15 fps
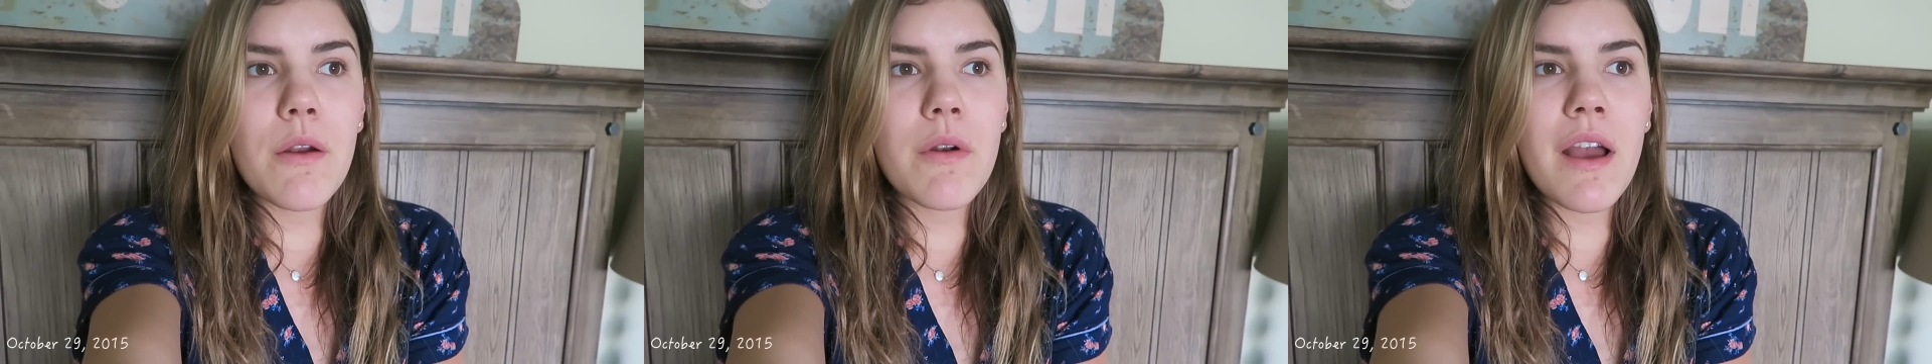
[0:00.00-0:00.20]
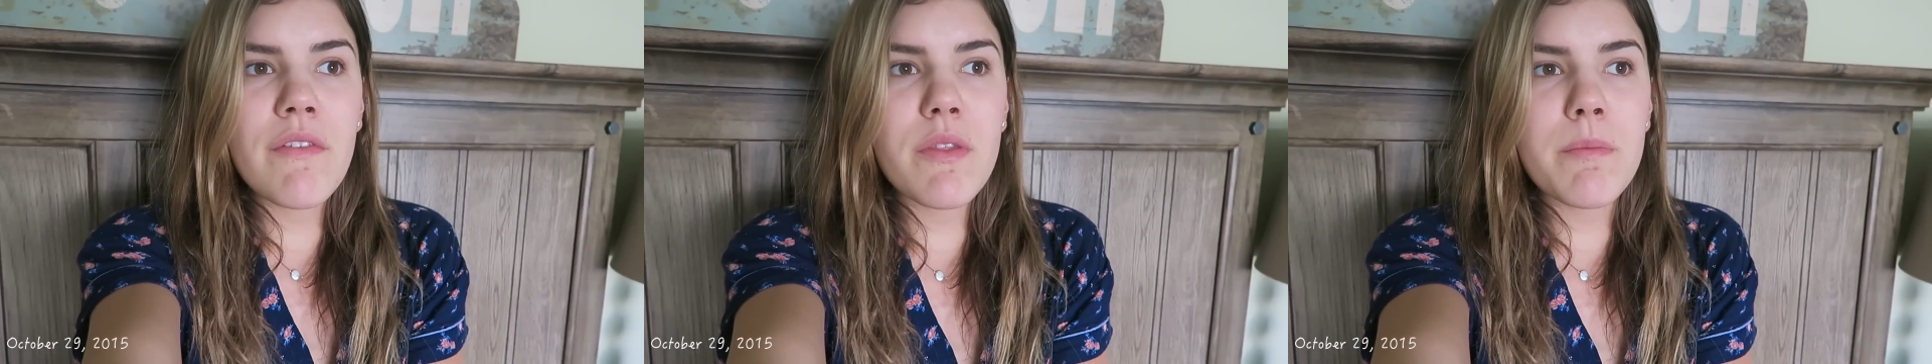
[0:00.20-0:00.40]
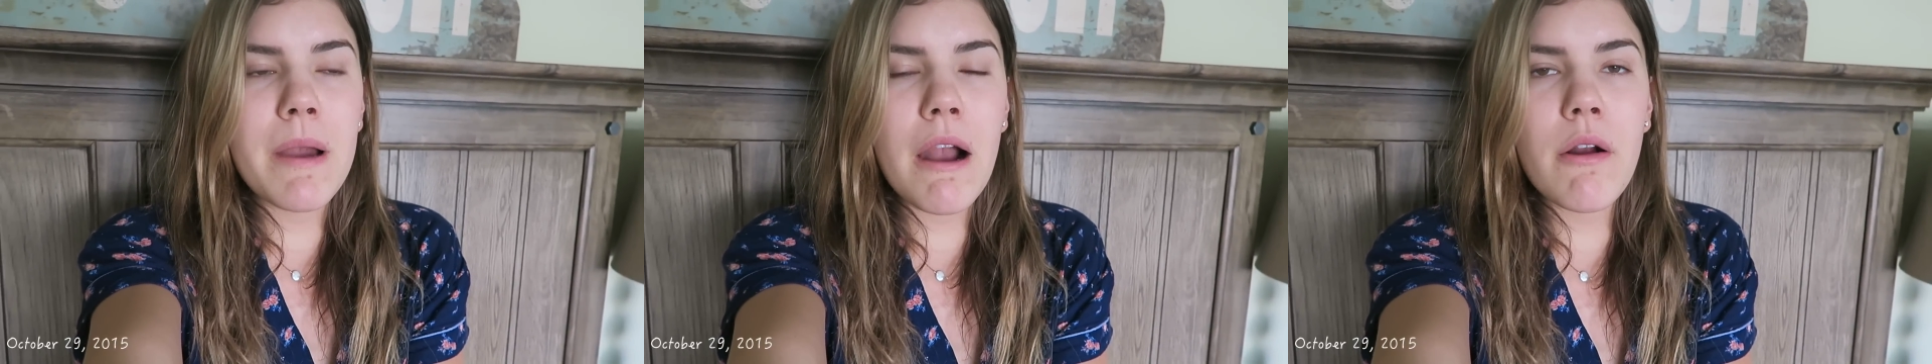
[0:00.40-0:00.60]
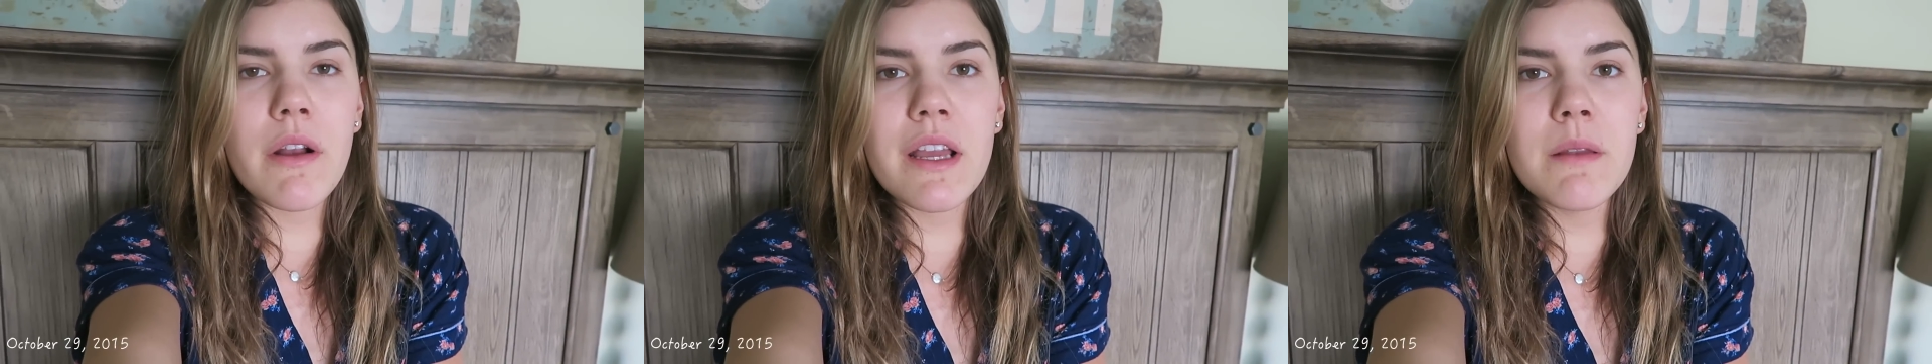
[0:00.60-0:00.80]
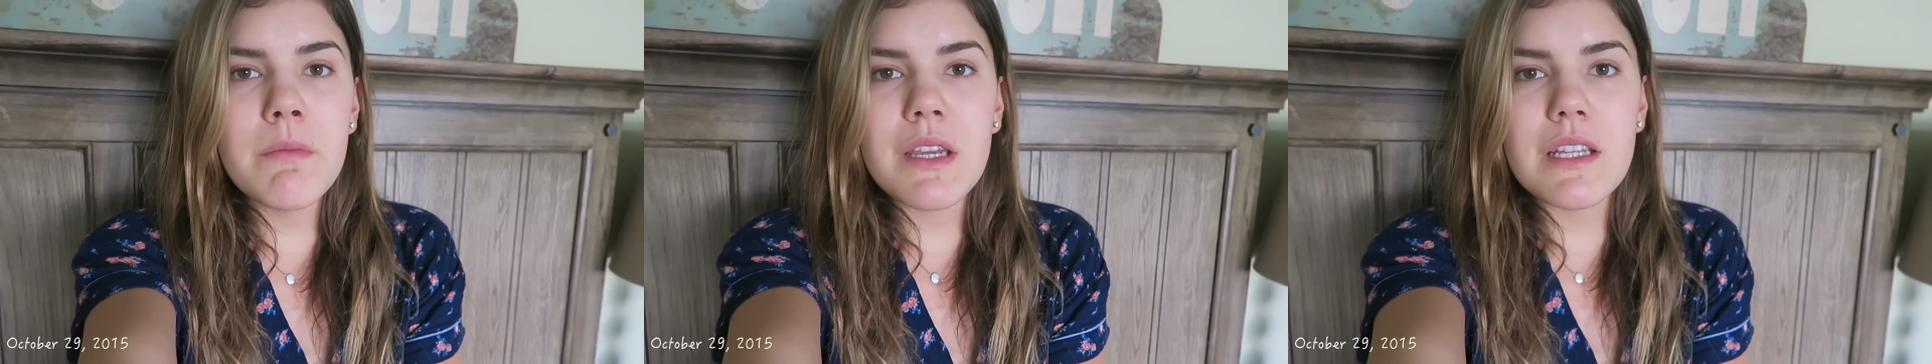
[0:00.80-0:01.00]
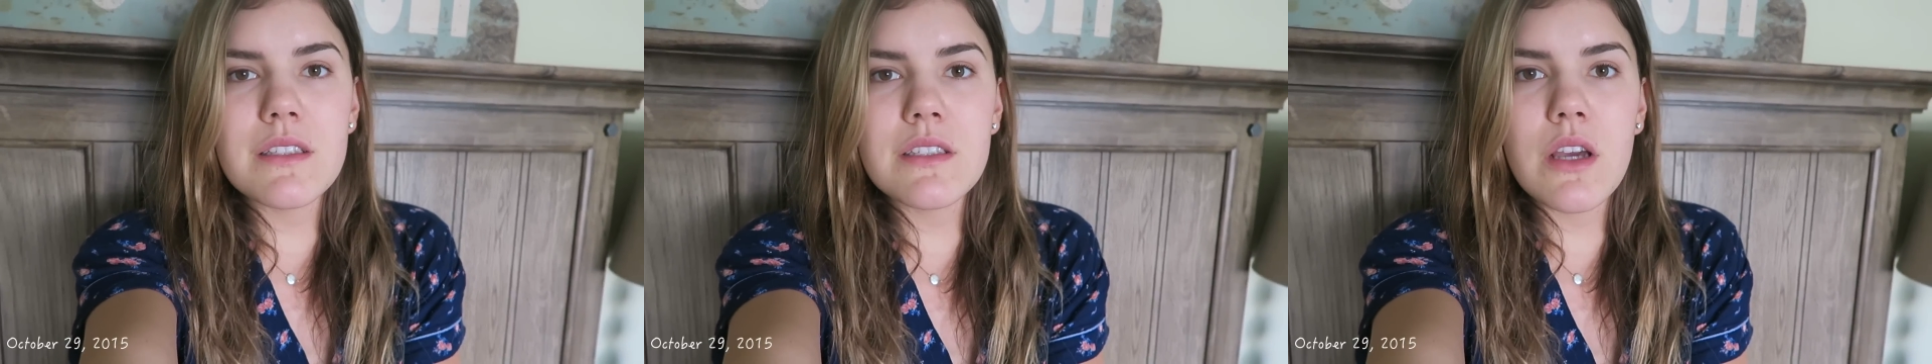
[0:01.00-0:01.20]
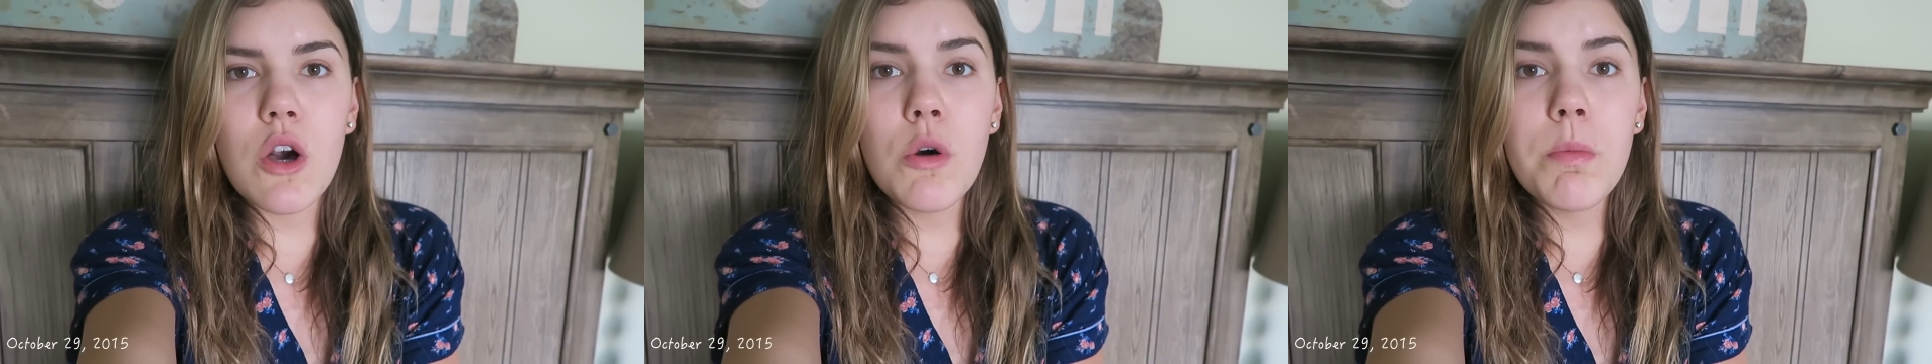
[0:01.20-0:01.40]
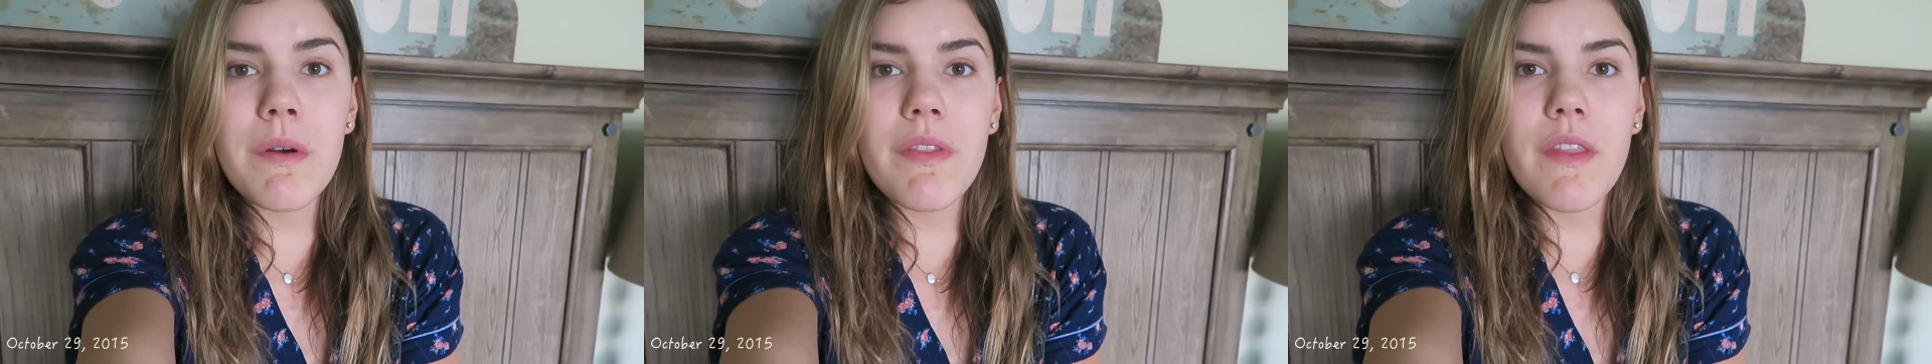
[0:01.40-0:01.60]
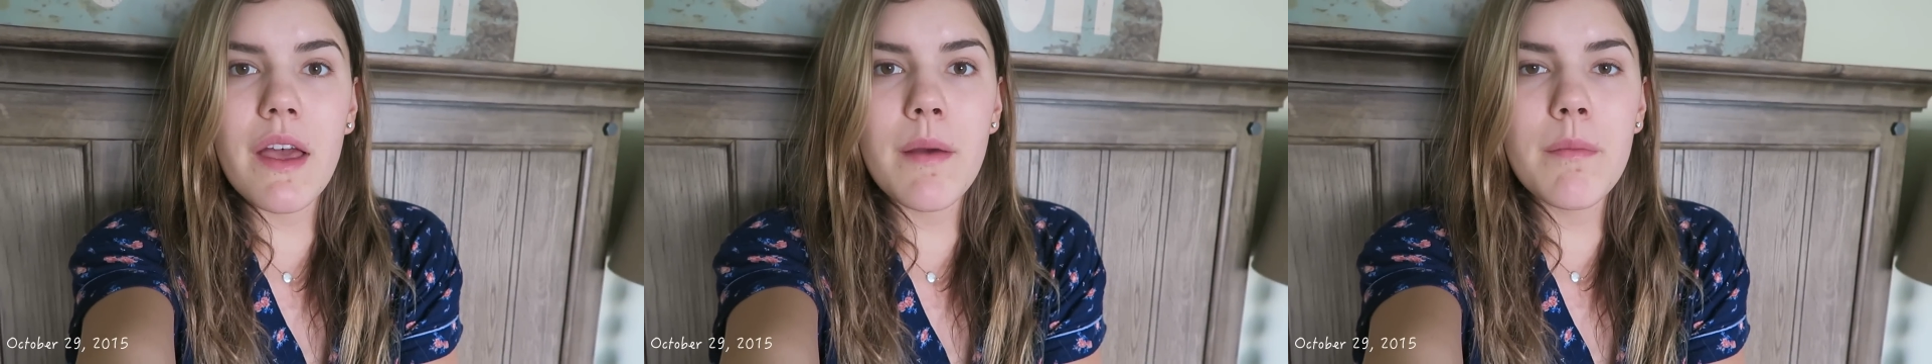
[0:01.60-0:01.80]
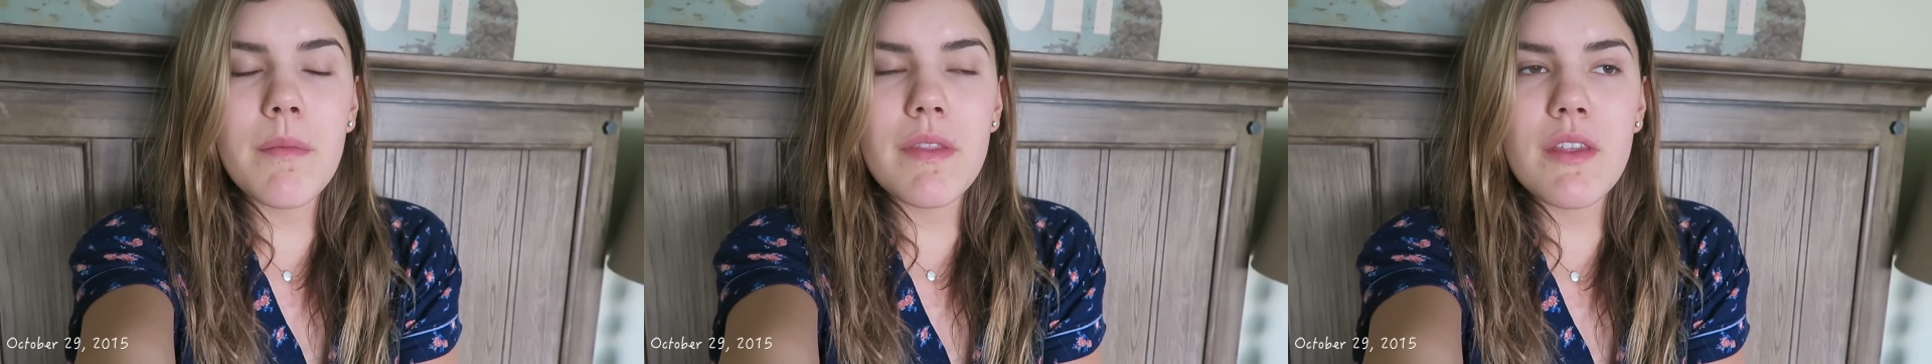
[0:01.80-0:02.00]
I don't have the power in me to open
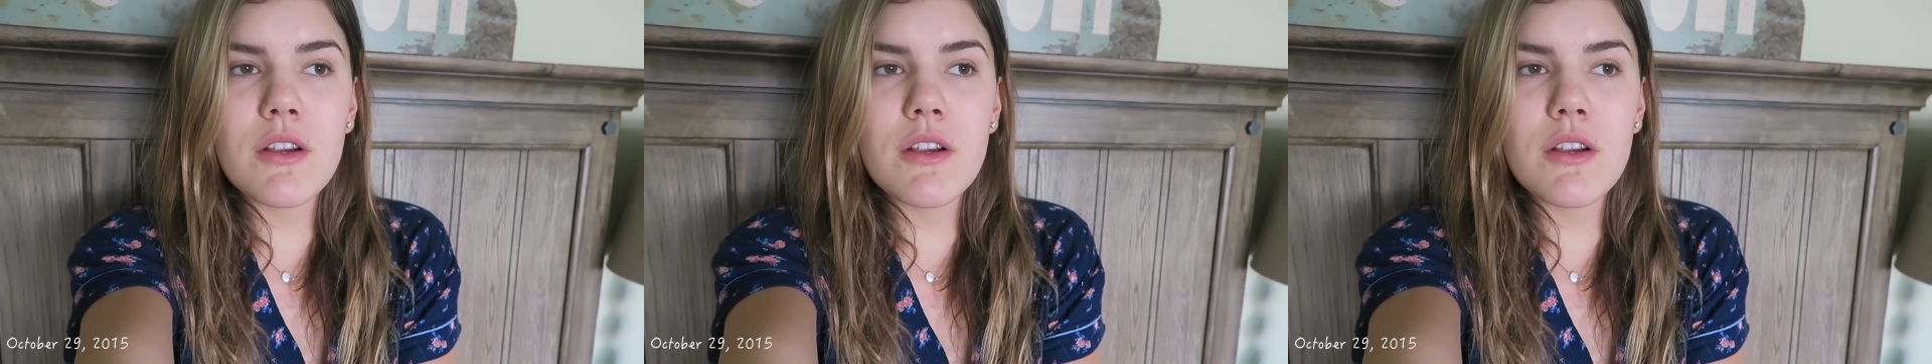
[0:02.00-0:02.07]
them.